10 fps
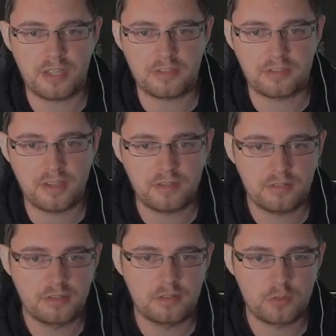stats there,
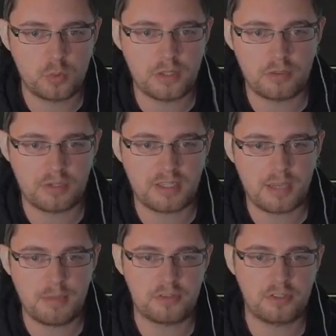
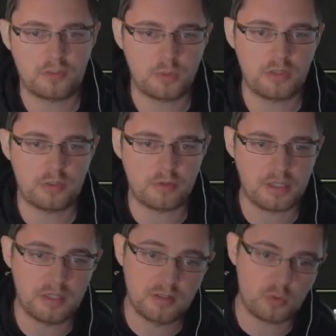23k magicka,
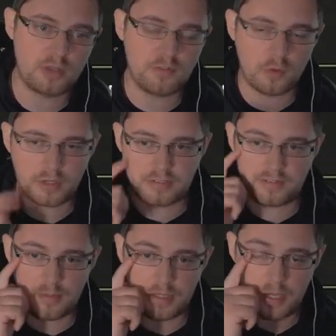24k
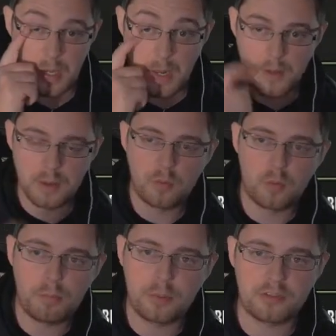stamina,
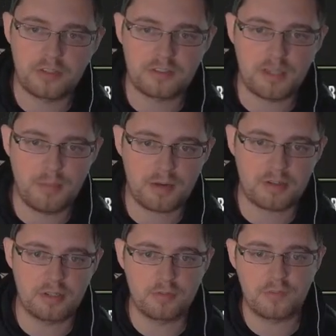1.6k mag
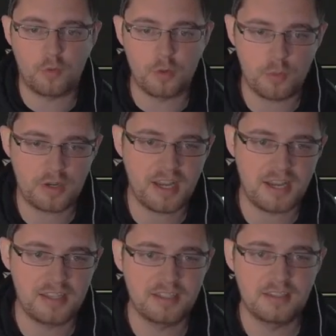recovery,
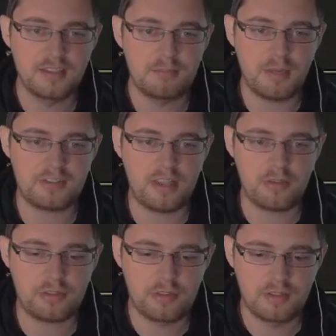41k max
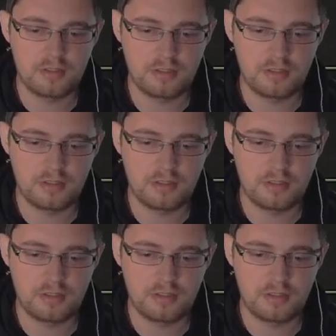health.